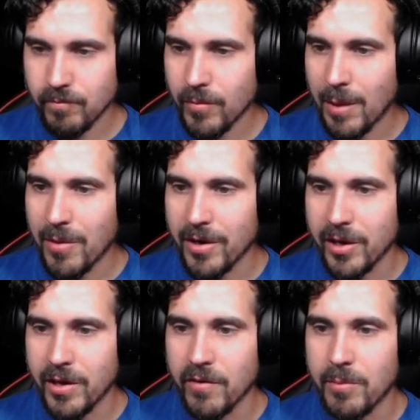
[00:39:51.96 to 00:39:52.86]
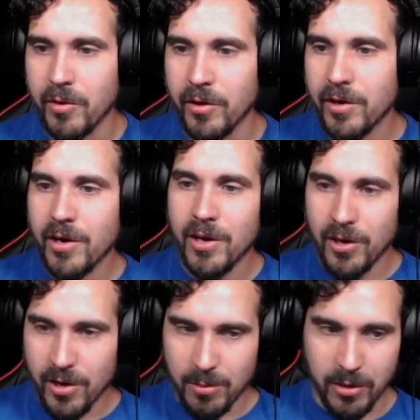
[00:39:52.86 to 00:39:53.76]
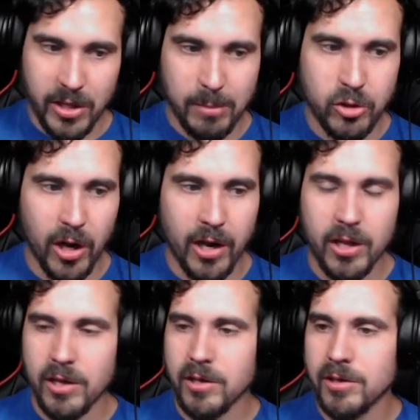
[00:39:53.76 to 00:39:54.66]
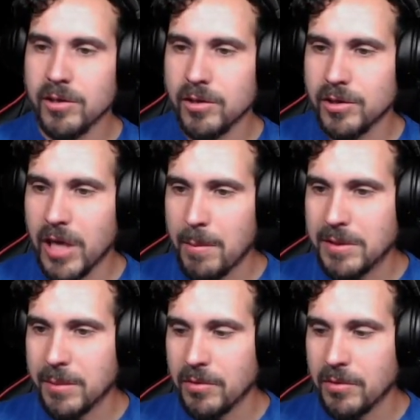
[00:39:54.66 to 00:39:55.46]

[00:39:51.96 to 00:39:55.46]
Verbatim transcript: not going to give up here. I'm going to keep trying. There's got to be something